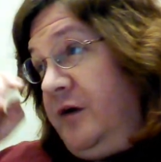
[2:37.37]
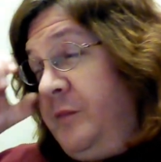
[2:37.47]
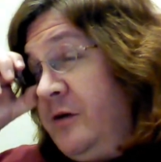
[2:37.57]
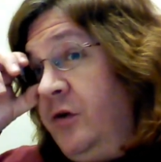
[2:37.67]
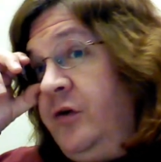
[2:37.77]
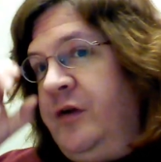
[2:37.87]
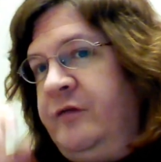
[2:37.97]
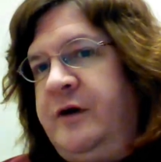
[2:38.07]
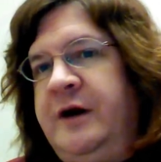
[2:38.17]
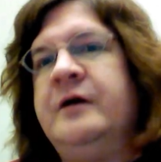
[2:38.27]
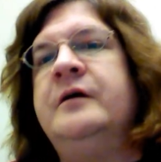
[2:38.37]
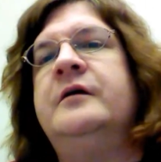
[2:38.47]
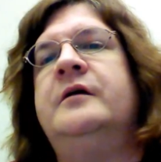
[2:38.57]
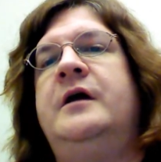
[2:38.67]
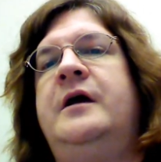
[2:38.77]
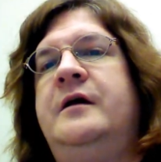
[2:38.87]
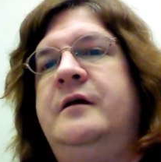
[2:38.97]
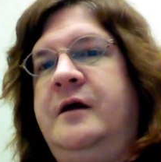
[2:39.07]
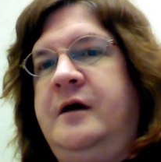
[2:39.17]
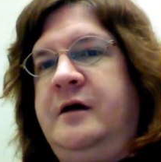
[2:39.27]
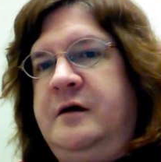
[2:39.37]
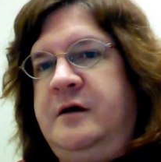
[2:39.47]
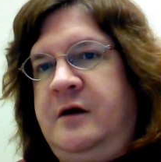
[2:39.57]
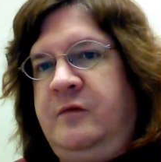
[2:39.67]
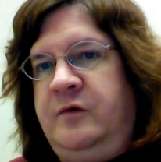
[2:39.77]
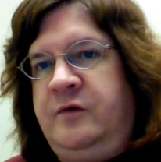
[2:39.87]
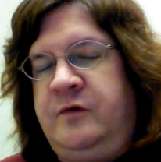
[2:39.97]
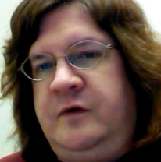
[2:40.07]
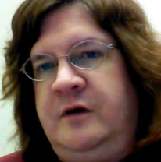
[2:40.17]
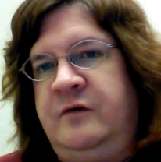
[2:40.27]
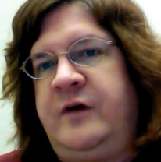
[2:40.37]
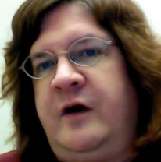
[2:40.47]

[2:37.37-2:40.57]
Spectral Delivery, and it